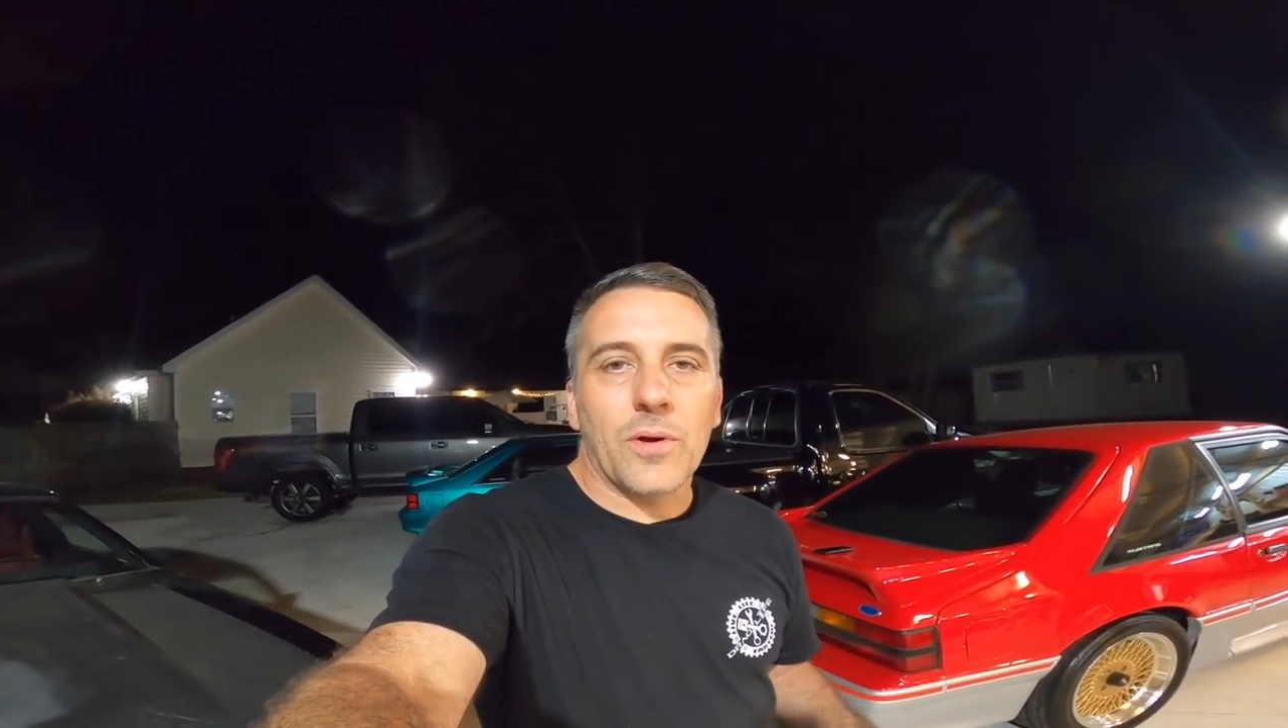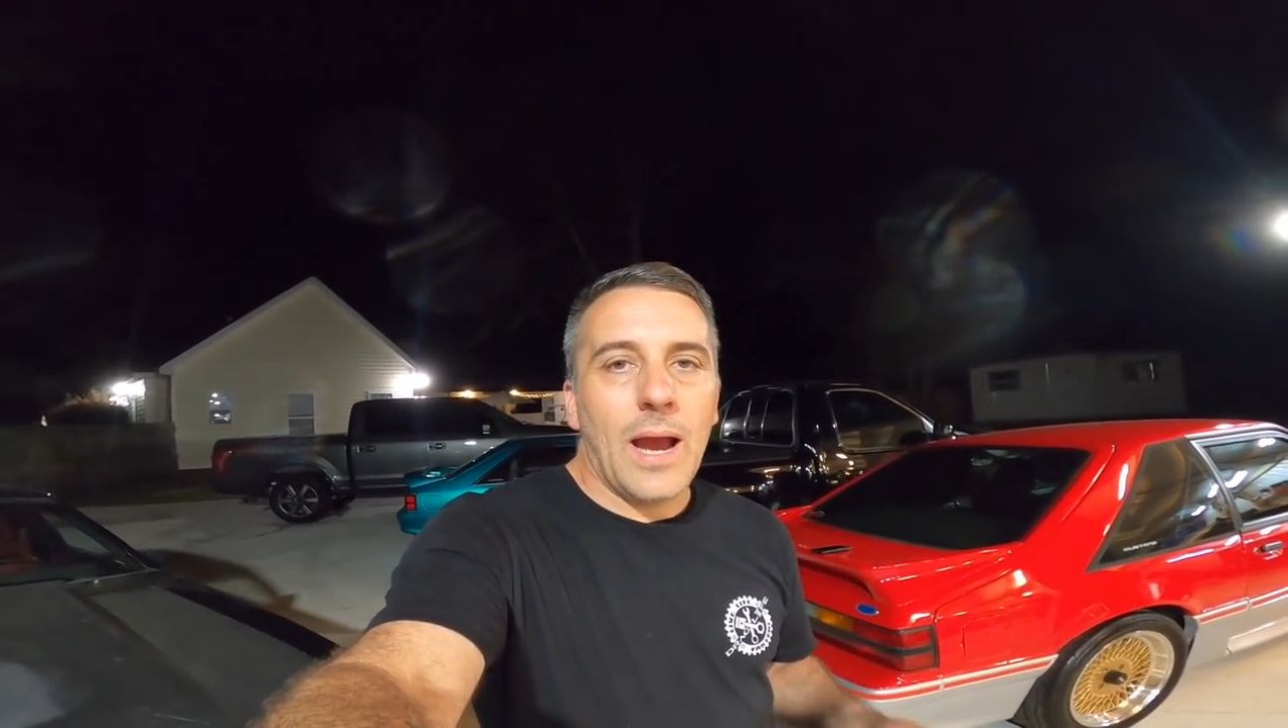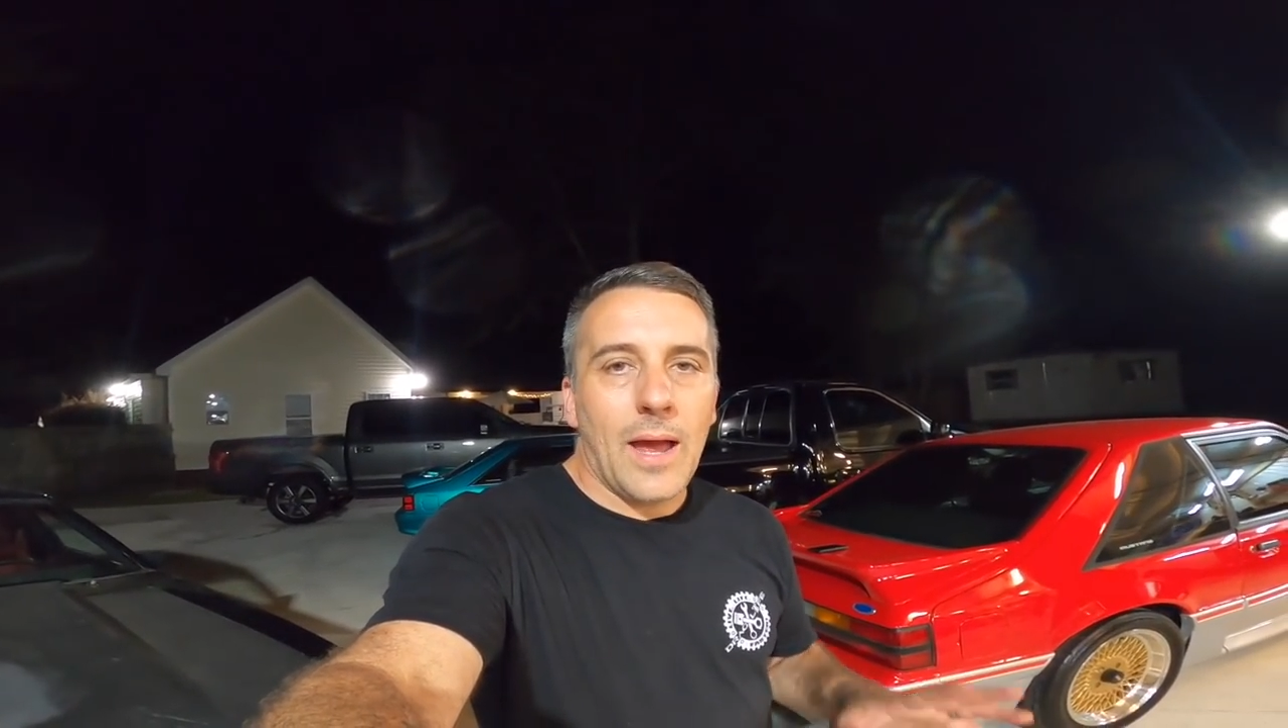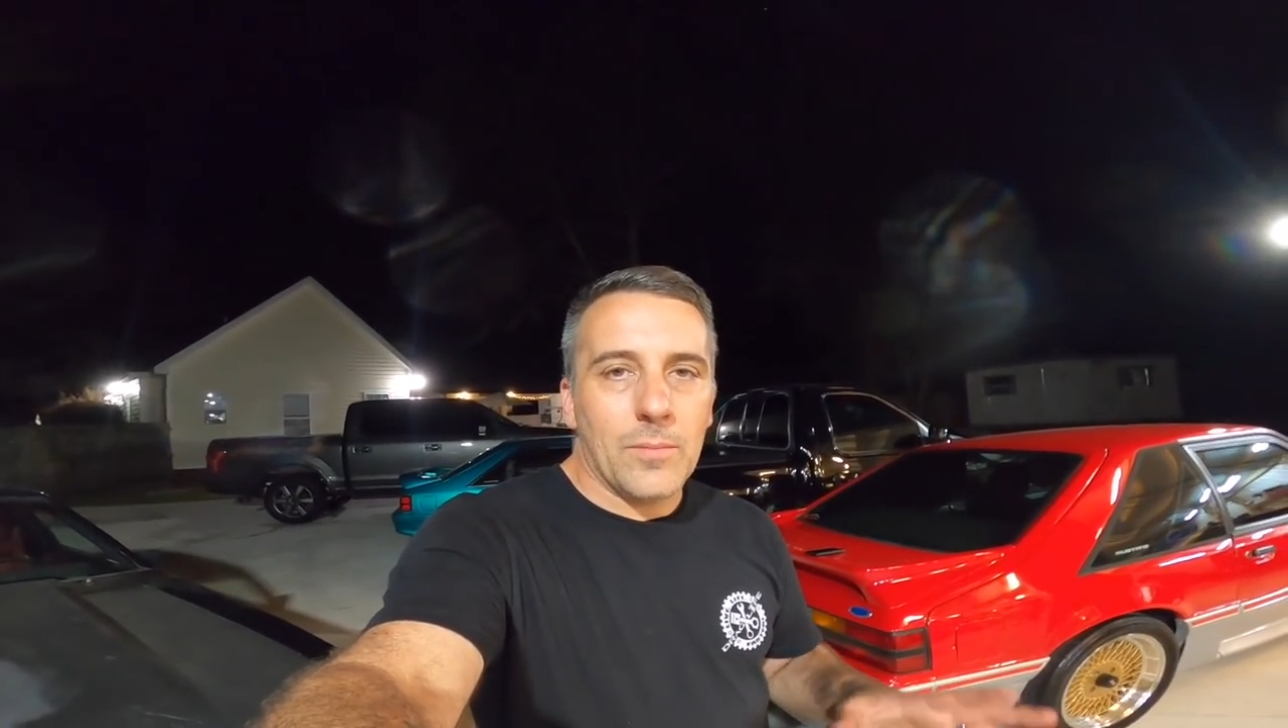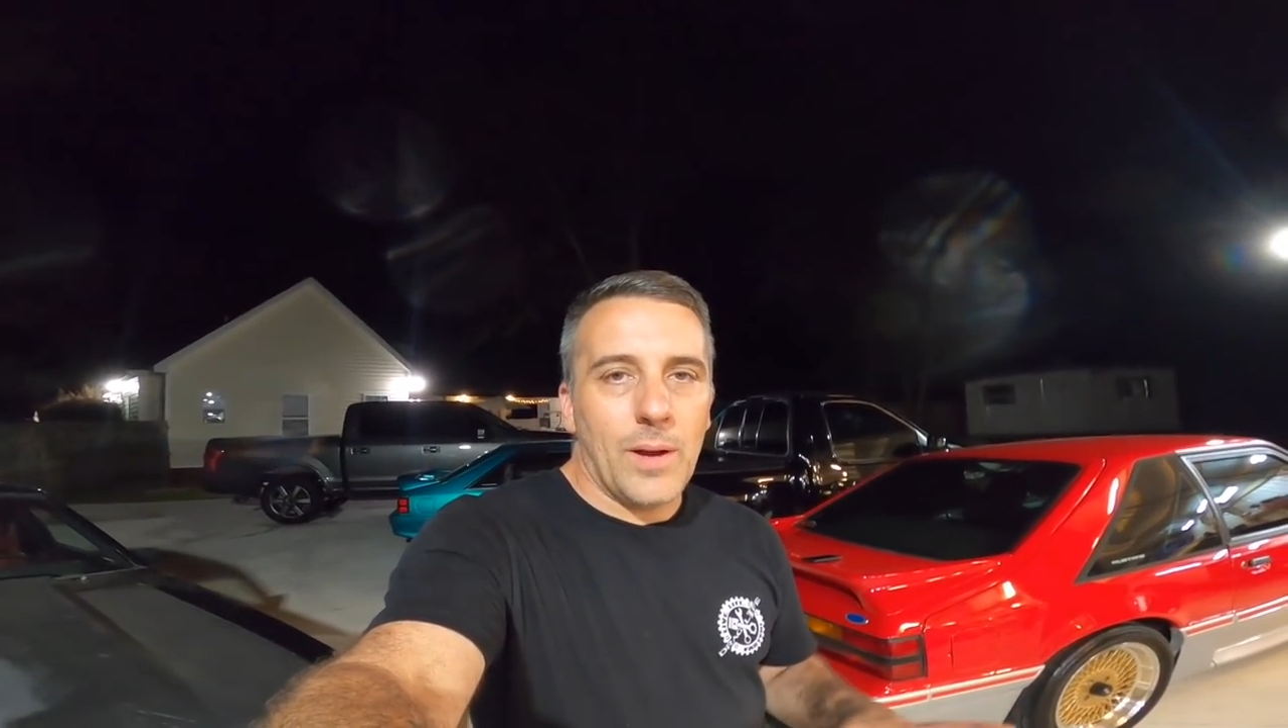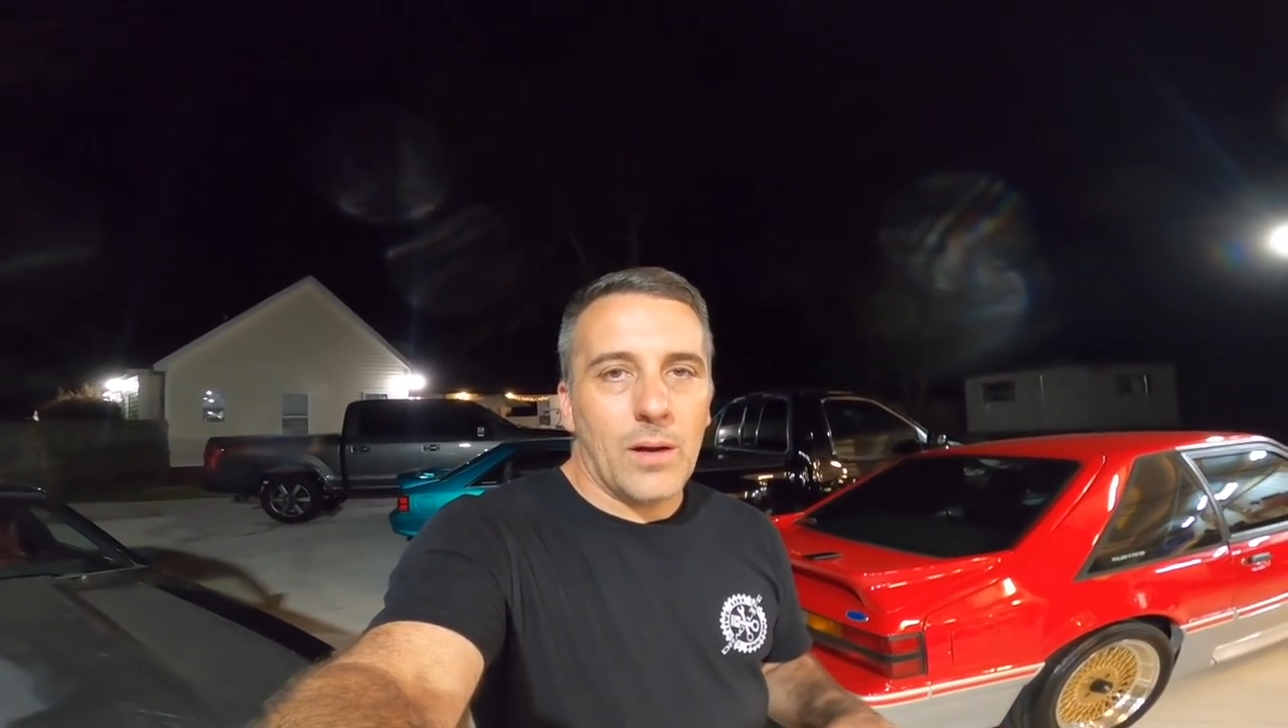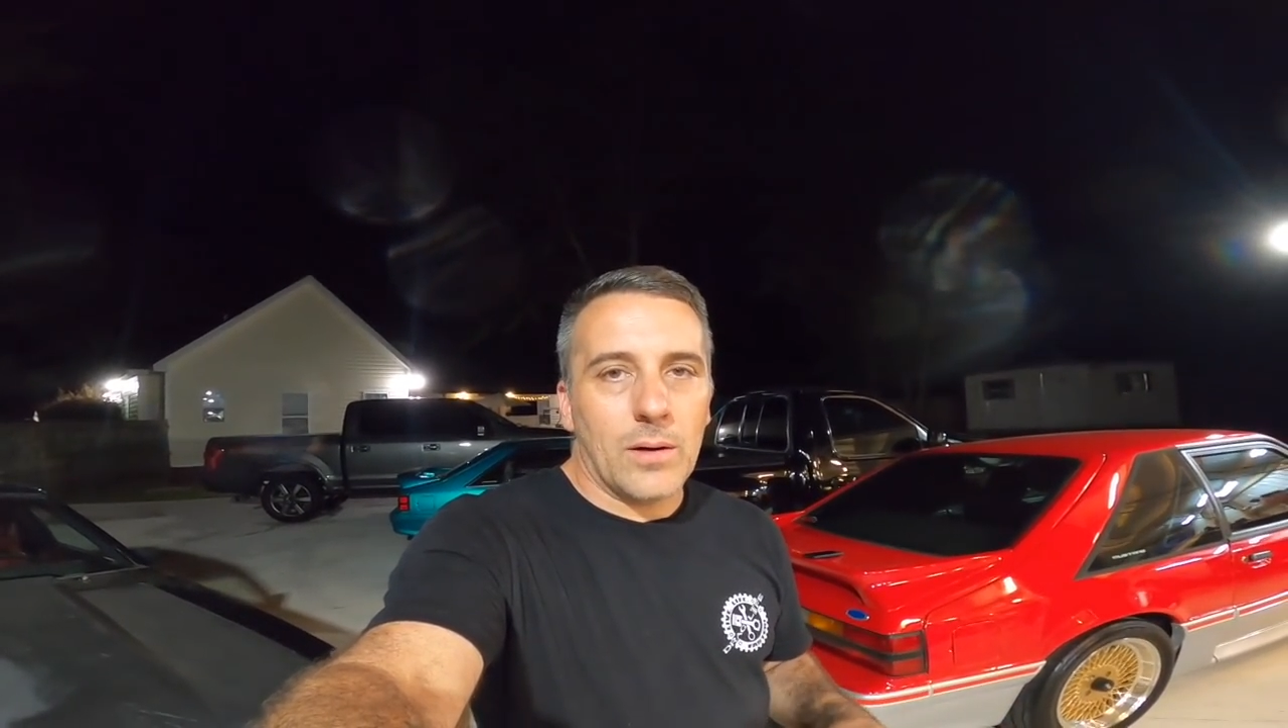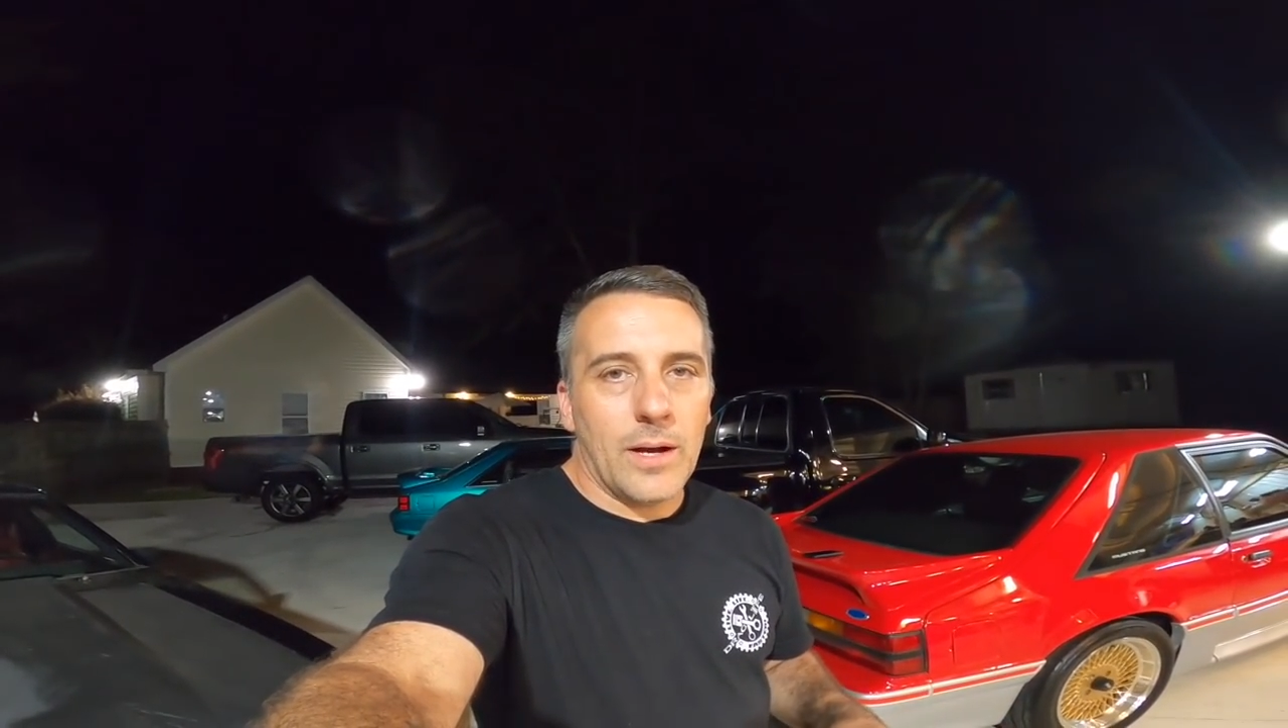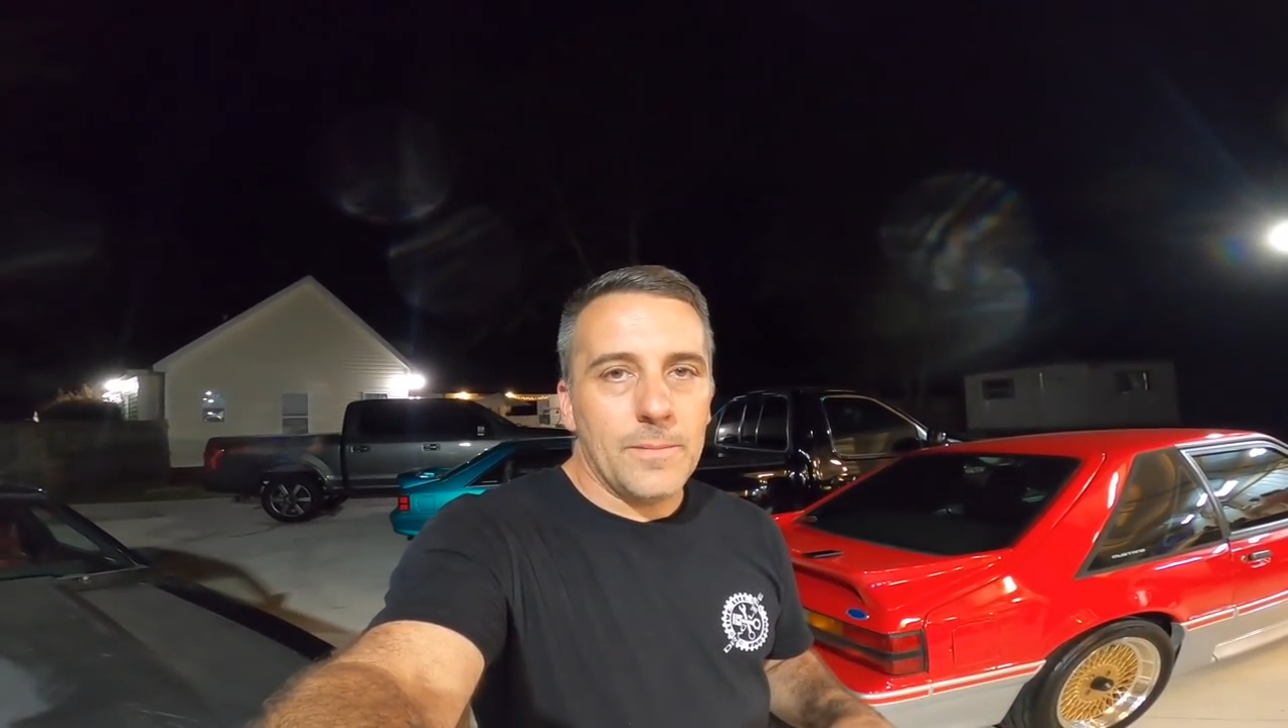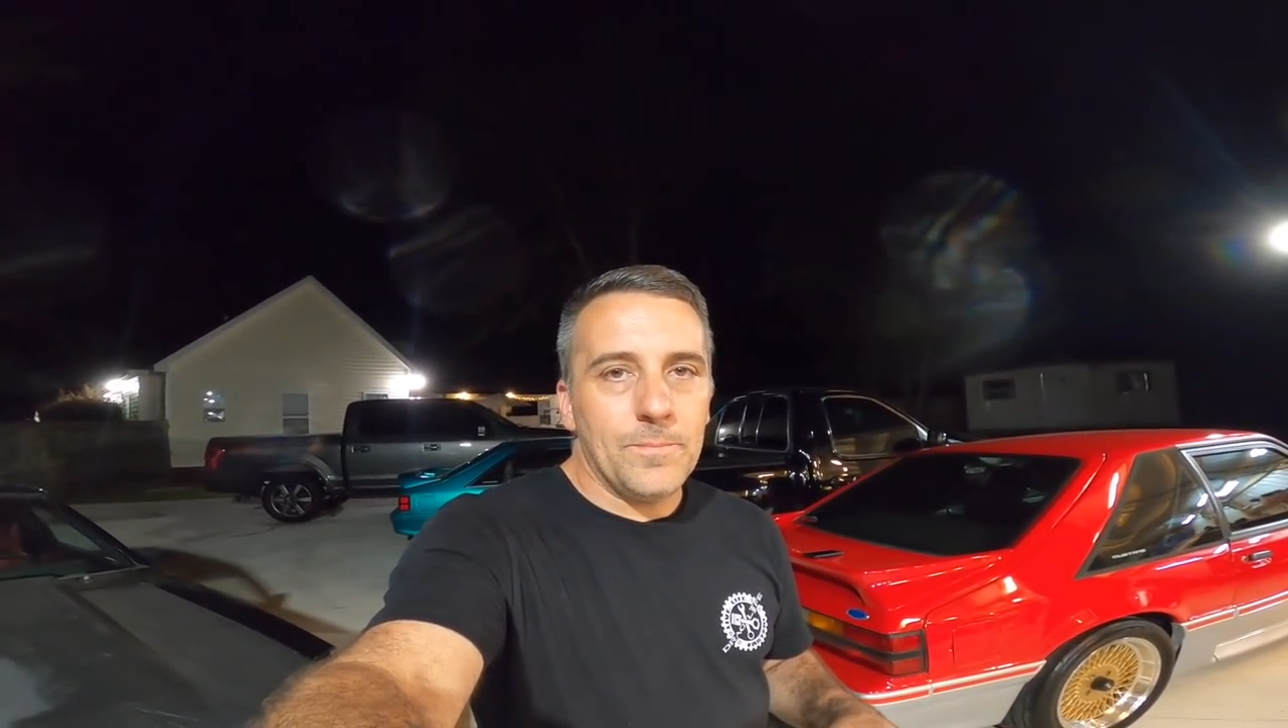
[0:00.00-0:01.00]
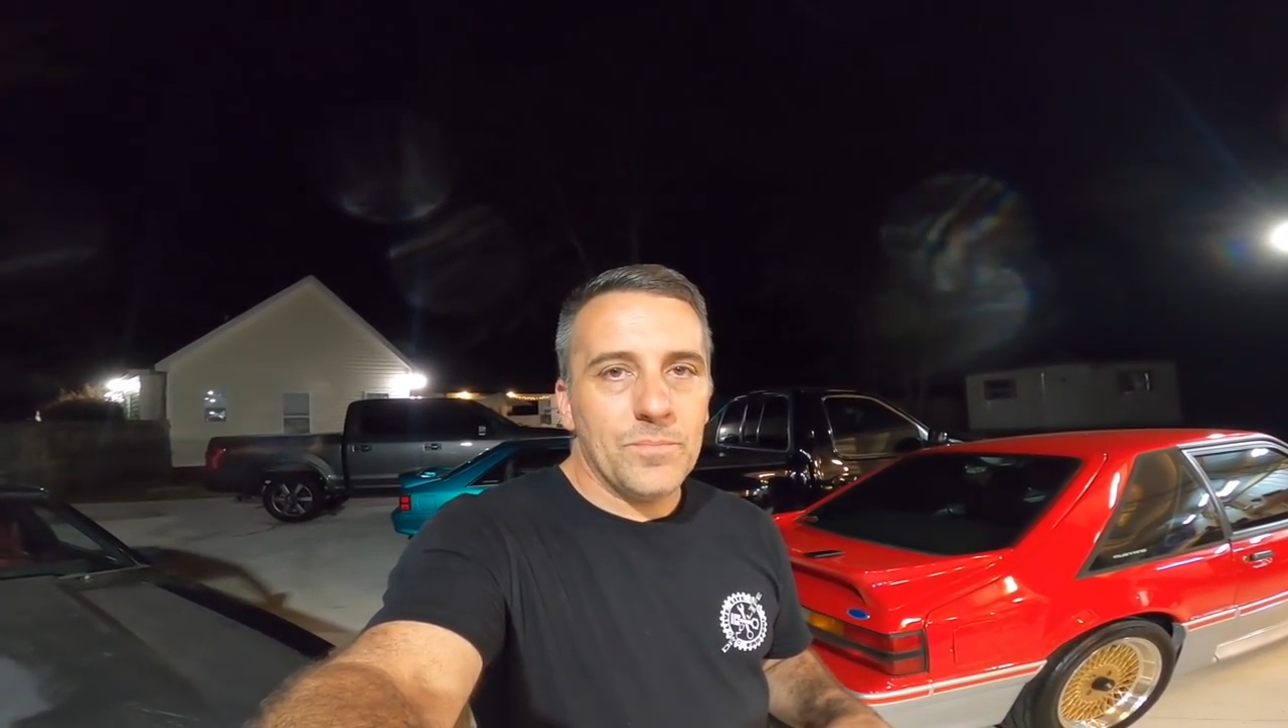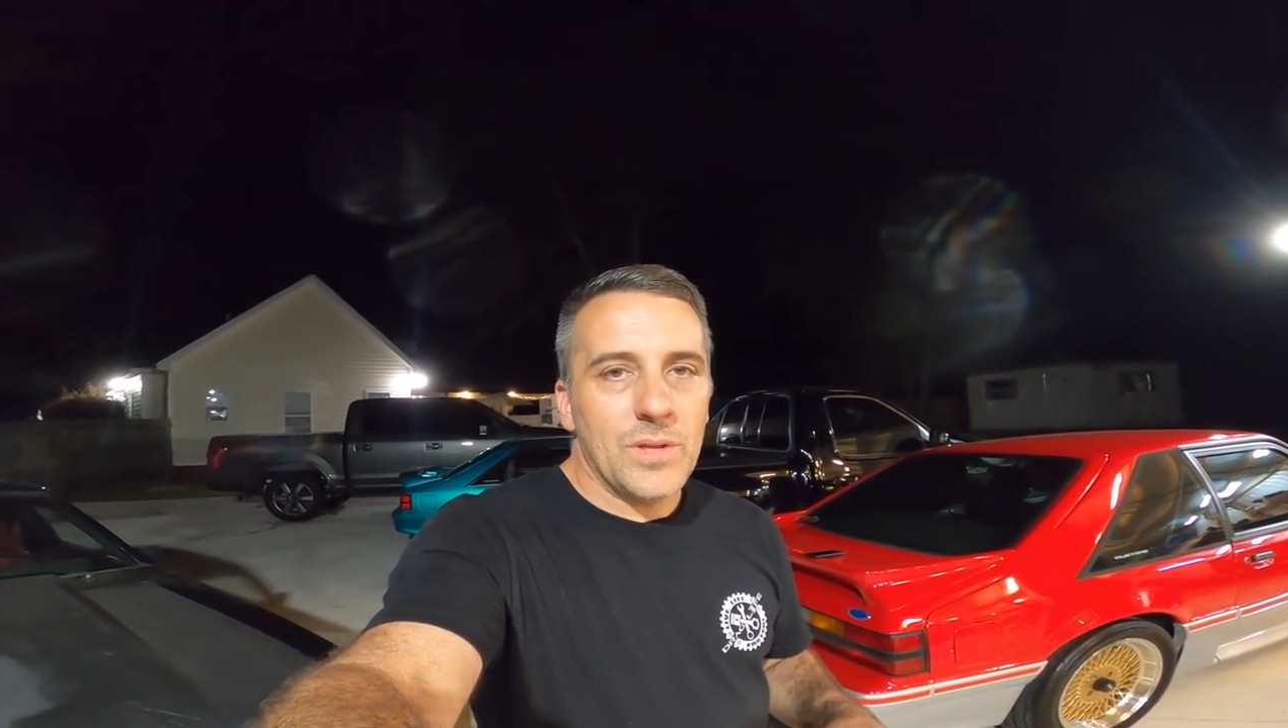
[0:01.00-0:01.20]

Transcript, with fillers: forgotten about, right?